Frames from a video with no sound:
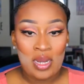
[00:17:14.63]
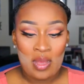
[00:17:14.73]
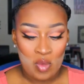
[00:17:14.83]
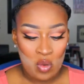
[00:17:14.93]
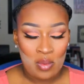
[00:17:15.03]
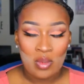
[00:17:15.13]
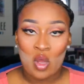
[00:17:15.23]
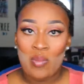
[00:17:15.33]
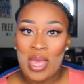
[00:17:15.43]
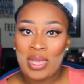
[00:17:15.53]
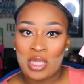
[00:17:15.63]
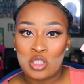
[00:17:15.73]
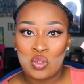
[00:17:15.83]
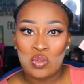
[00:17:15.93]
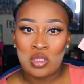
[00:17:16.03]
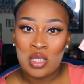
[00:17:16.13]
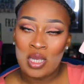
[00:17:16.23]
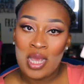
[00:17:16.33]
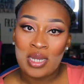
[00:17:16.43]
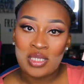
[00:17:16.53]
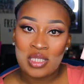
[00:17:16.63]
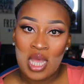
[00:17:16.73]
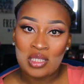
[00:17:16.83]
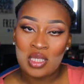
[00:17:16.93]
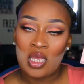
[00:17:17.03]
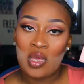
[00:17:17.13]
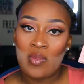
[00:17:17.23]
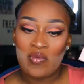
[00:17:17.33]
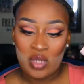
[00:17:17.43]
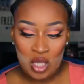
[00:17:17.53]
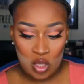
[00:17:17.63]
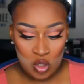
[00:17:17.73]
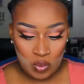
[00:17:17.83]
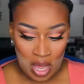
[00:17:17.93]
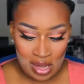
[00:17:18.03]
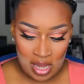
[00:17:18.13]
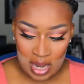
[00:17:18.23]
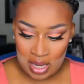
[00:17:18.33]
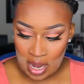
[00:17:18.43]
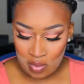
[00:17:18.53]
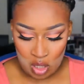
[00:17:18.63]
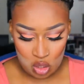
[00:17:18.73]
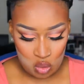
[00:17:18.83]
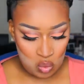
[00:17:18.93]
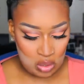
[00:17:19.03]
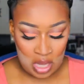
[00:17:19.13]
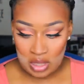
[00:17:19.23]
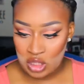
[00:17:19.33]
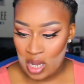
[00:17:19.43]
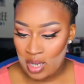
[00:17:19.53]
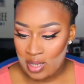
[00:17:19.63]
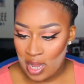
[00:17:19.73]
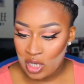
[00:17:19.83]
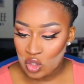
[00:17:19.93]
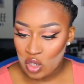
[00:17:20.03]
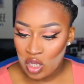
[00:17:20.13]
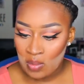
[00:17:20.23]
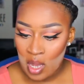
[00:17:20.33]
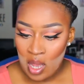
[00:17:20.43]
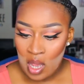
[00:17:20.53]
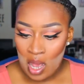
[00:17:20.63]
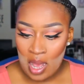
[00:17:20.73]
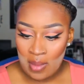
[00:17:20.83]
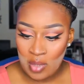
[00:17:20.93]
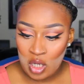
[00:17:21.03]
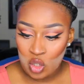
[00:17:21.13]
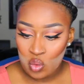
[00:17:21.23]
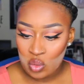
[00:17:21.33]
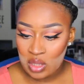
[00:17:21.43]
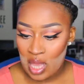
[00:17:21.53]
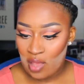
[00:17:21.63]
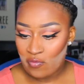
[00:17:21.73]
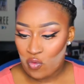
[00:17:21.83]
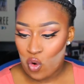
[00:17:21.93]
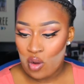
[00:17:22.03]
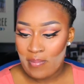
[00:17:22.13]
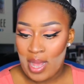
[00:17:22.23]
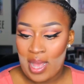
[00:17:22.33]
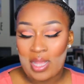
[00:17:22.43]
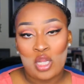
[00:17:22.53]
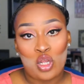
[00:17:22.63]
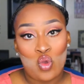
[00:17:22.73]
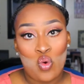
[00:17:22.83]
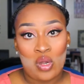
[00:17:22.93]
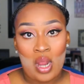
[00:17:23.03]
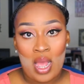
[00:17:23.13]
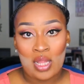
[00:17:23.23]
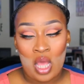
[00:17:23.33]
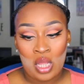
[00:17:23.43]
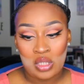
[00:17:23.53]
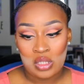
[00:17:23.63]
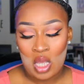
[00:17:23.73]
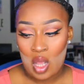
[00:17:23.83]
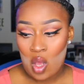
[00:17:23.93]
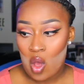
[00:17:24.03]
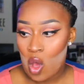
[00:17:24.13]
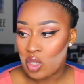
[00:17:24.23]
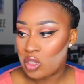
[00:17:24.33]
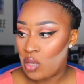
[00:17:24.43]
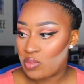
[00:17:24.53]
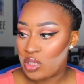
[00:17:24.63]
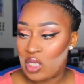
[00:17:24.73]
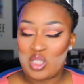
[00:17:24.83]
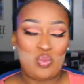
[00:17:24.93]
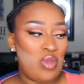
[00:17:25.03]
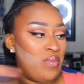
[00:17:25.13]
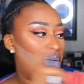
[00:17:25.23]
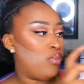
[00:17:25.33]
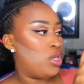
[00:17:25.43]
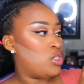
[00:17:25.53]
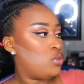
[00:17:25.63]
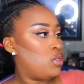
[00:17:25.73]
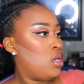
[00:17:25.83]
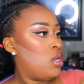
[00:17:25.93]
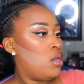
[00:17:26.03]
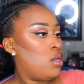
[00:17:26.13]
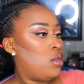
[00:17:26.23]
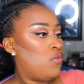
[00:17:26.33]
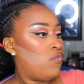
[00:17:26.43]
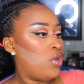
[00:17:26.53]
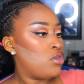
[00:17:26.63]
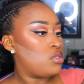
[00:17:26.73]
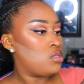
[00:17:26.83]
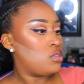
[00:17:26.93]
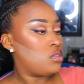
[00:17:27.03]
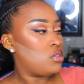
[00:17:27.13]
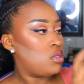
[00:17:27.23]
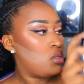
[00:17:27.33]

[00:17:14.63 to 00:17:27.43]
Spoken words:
I'm going to go back into the Anastasia Beverly Hills palette, and I'm going to use that shade Daydream. I'm going to use that for my inner corner highlight. Also, I'm just going to spray my brush first.